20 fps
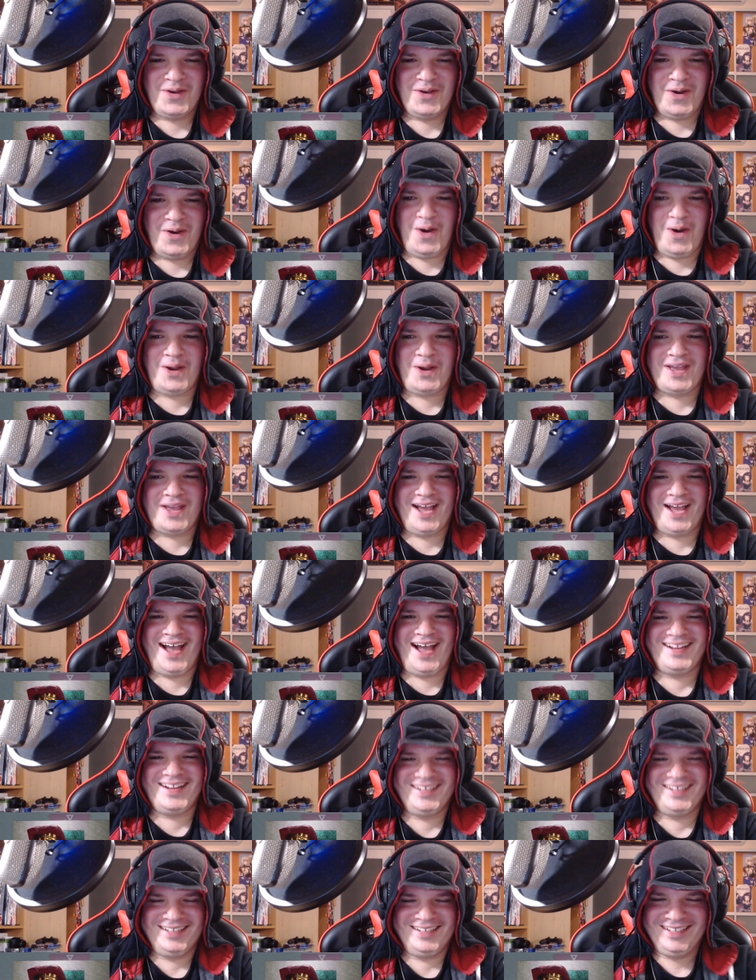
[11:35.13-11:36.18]
Oh god!
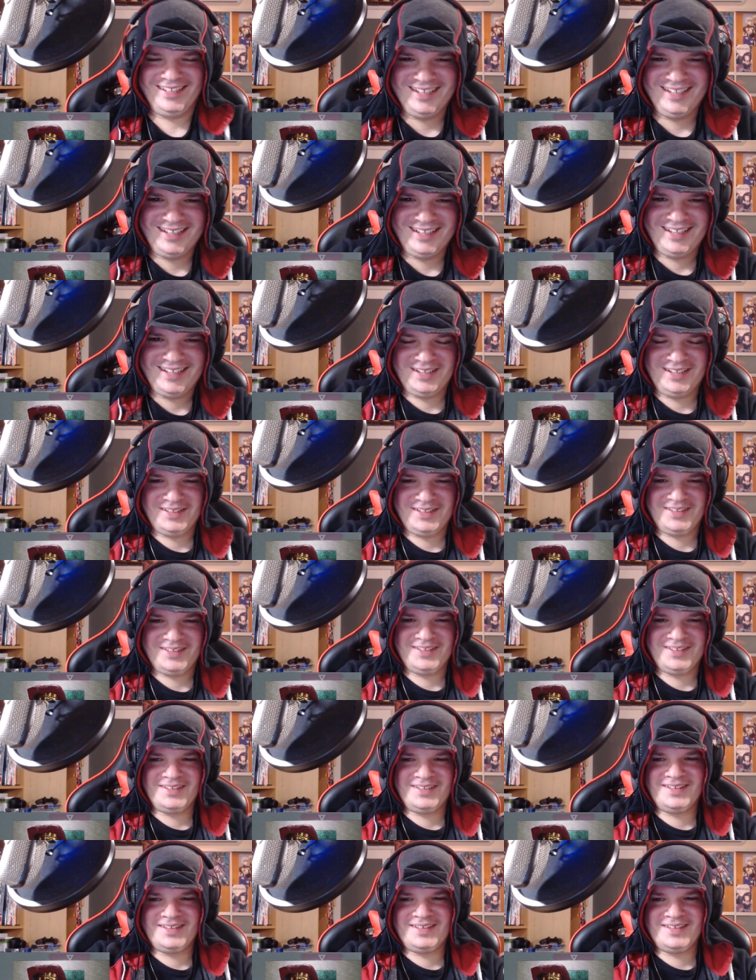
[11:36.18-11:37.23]
George, I'm
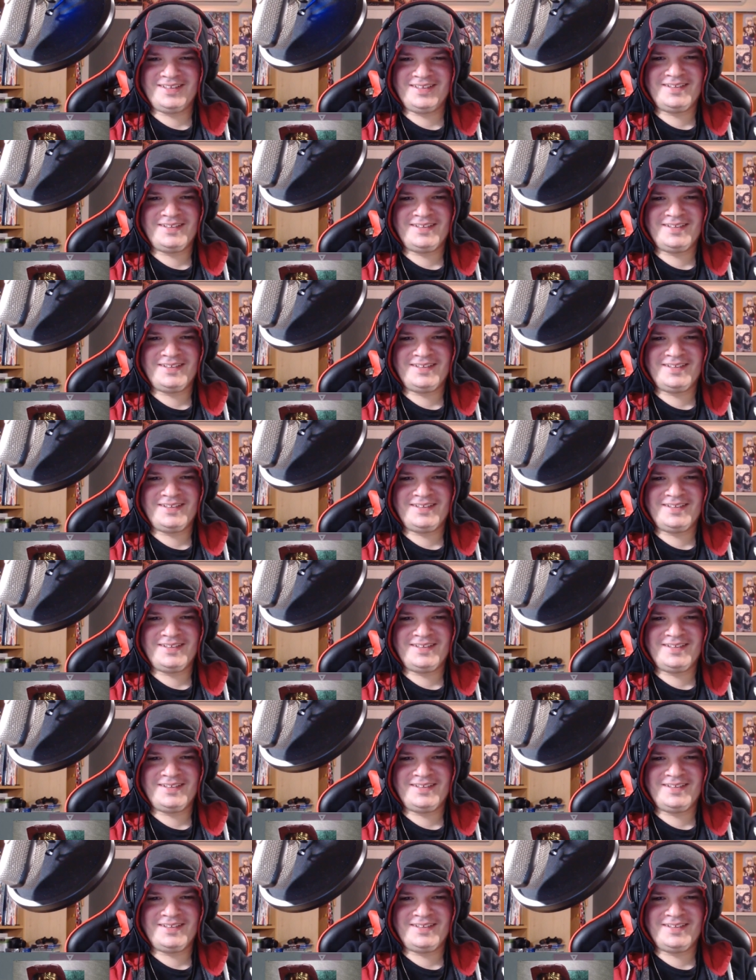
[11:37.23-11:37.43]
down!